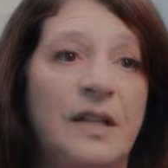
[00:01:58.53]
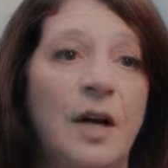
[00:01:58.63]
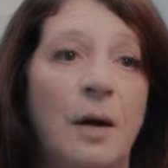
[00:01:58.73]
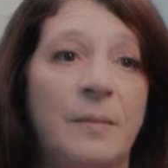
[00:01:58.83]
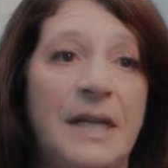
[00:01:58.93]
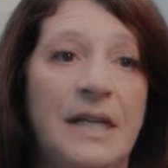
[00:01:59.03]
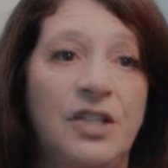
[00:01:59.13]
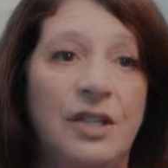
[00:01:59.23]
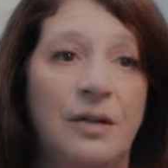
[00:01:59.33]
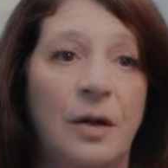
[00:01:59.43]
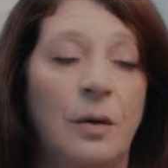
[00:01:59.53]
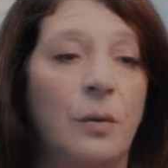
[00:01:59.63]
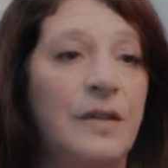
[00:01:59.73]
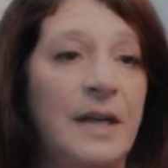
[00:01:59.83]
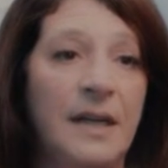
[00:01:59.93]
in combination
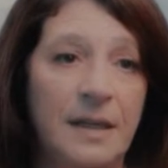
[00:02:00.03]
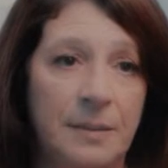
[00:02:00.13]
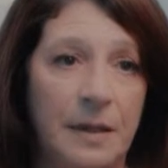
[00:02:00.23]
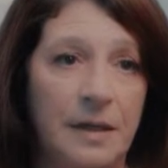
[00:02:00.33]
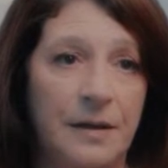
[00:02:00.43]
with antibody